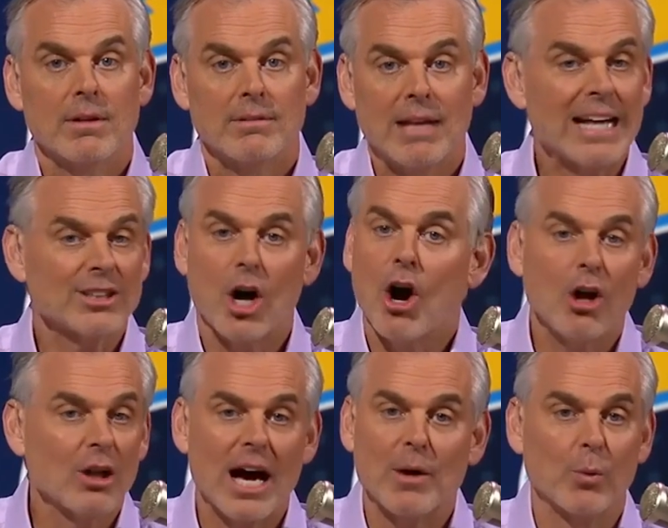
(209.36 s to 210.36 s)
That's
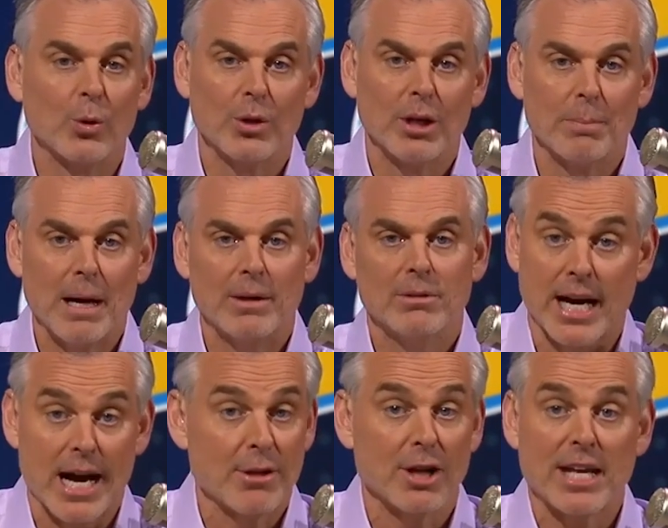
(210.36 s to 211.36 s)
all I worry about.
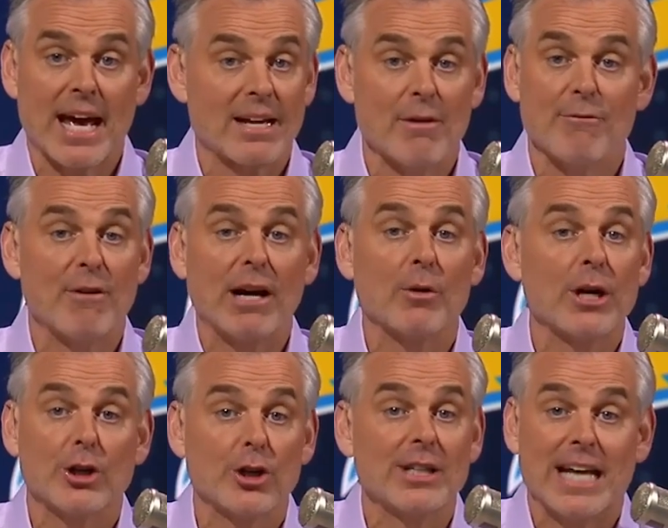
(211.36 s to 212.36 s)
I thought they had a very
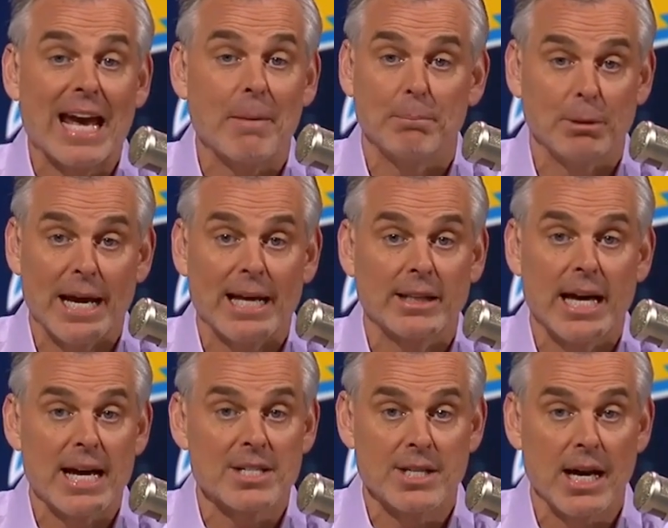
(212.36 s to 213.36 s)
good game plan
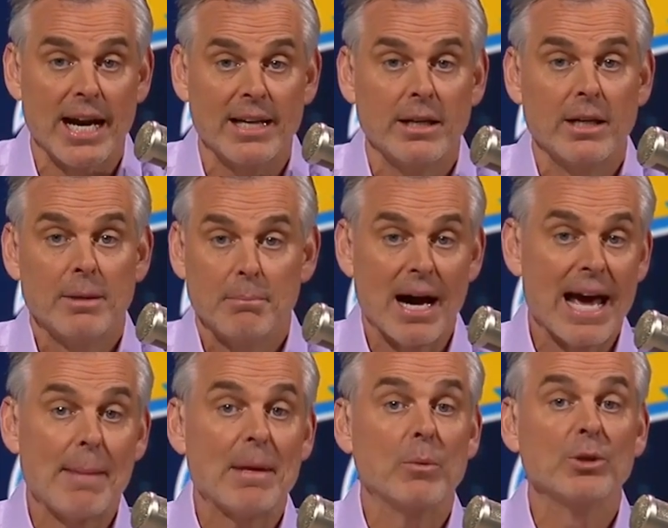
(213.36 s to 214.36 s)
last night.
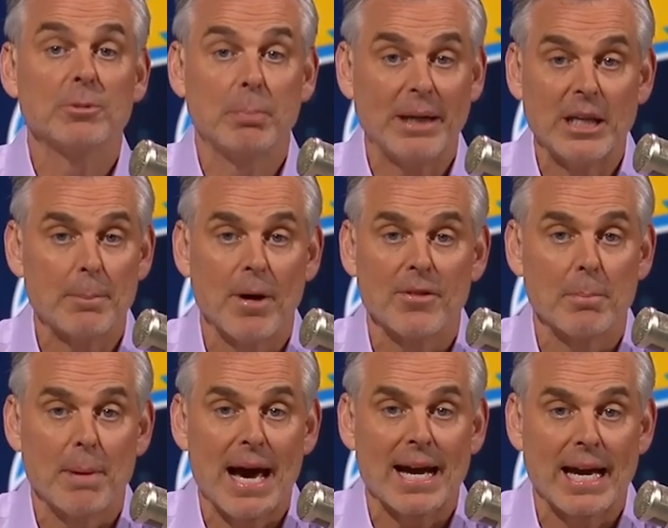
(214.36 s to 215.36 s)
Miami was beat up on the
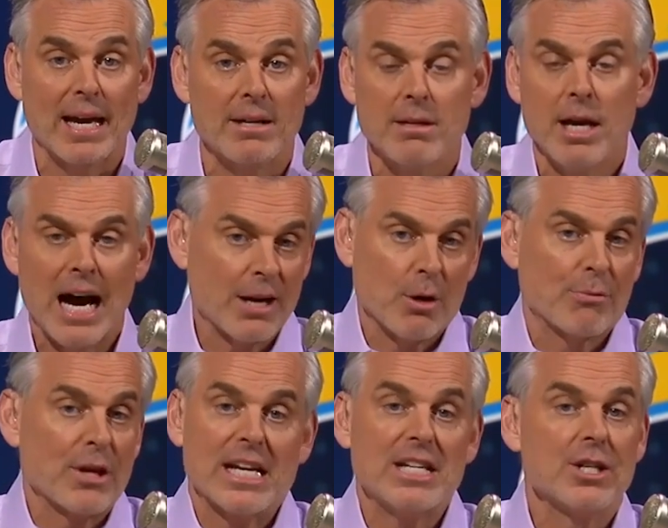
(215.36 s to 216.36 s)
back end. I don't
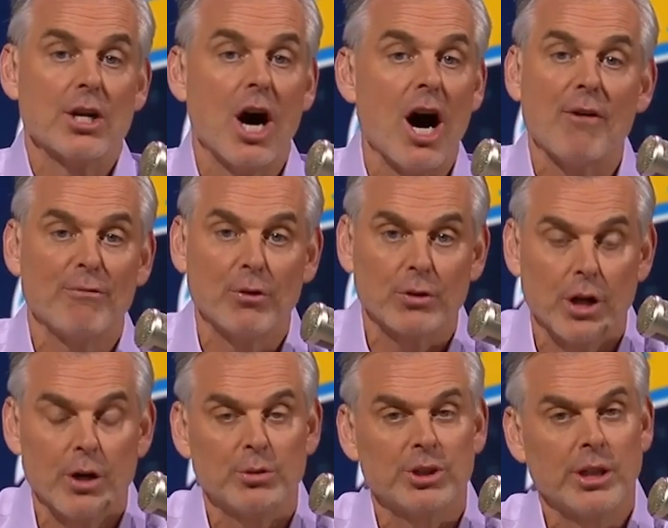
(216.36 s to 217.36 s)
think he's an awful
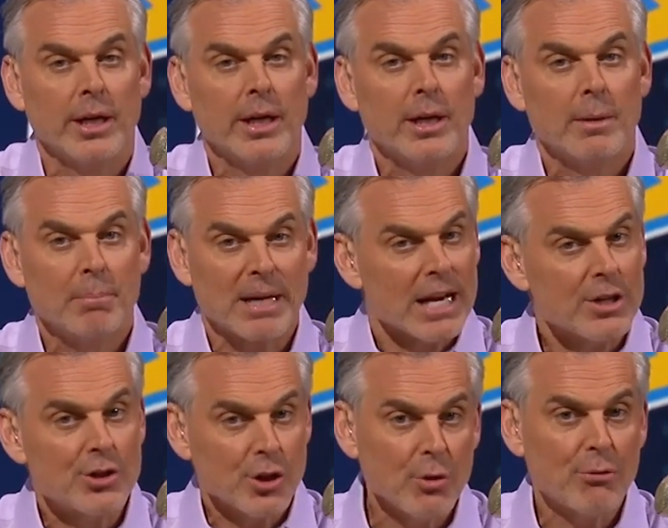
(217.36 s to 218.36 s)
coach, but I
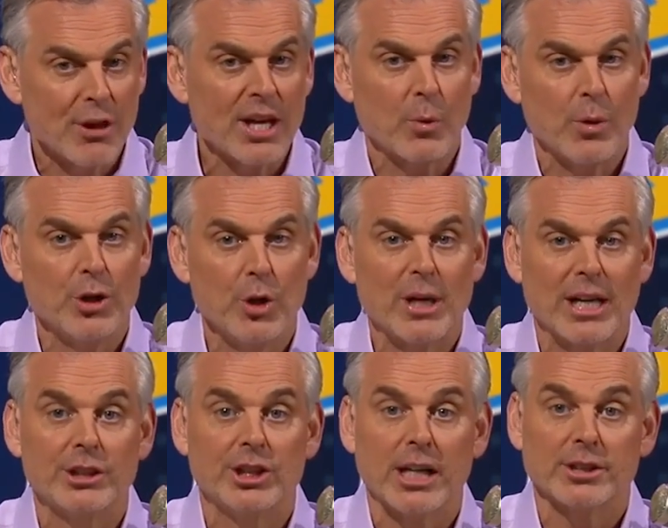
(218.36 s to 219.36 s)
do think when you get
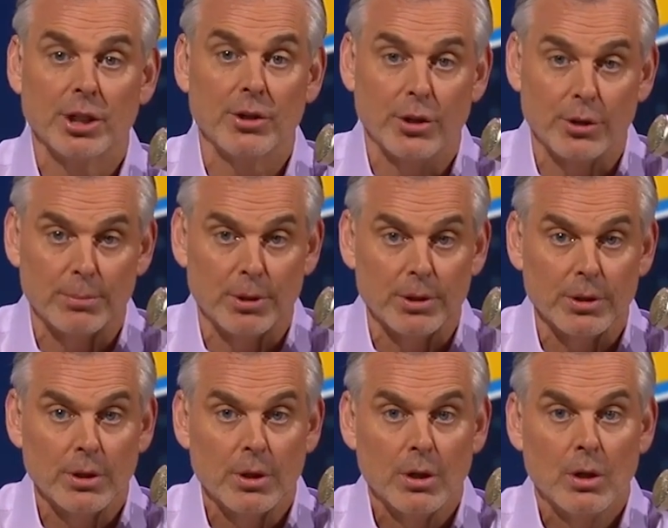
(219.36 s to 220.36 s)
a Justin Herbert,
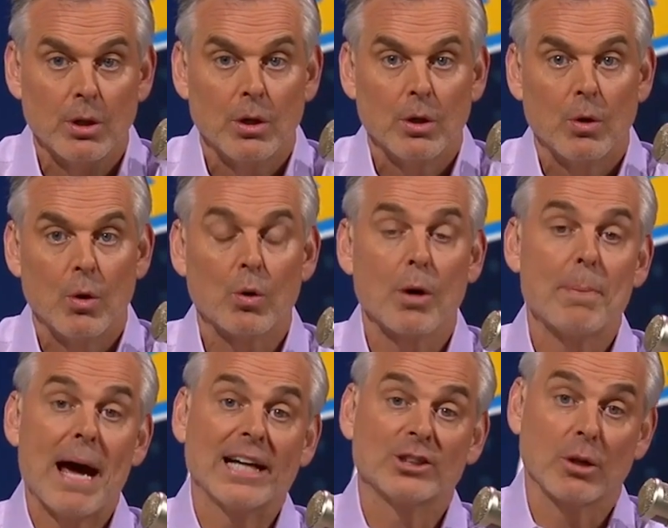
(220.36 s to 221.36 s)
or a
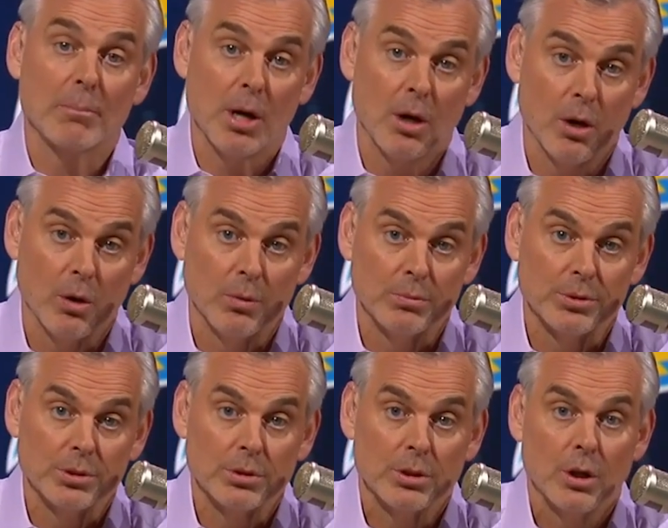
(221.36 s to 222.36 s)
Patrick
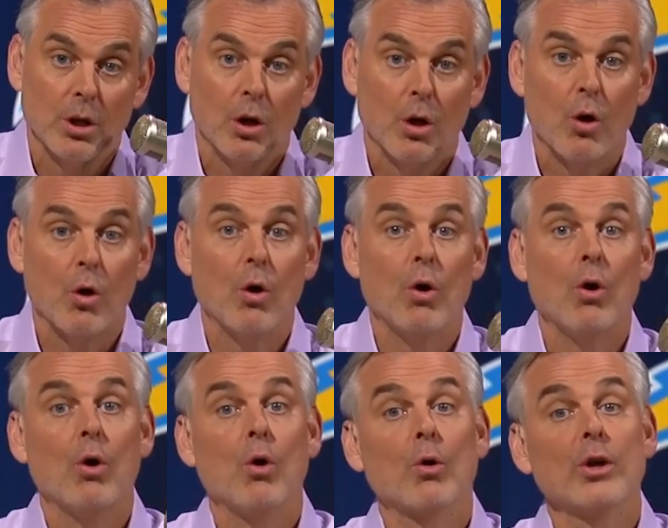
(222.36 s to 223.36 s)
Mahomes,
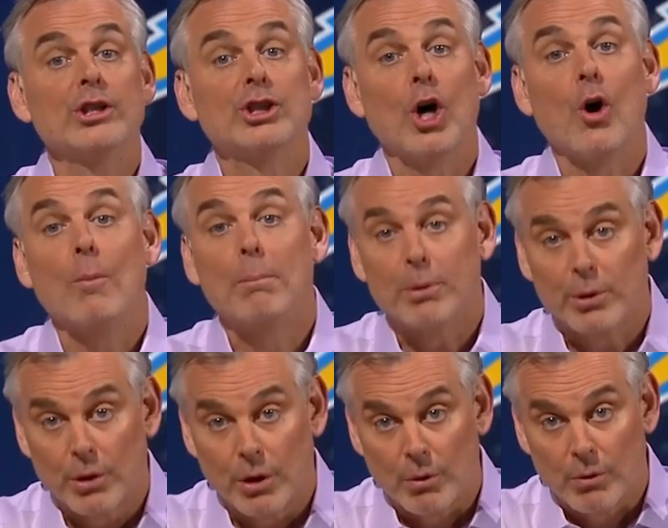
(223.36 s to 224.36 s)
or a Joe
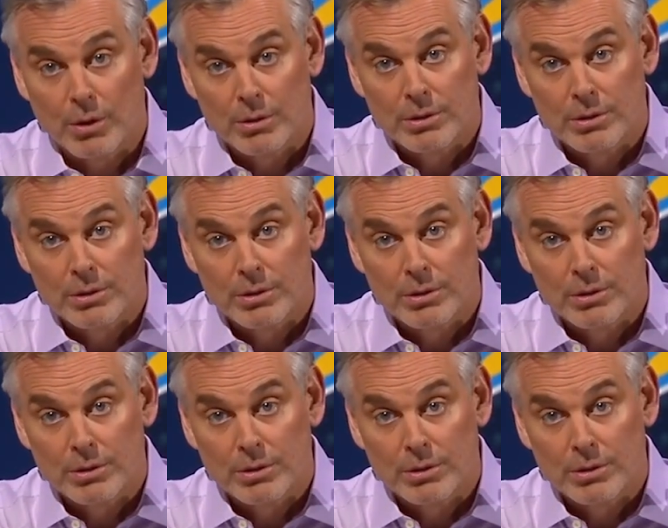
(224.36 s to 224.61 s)
Burrow,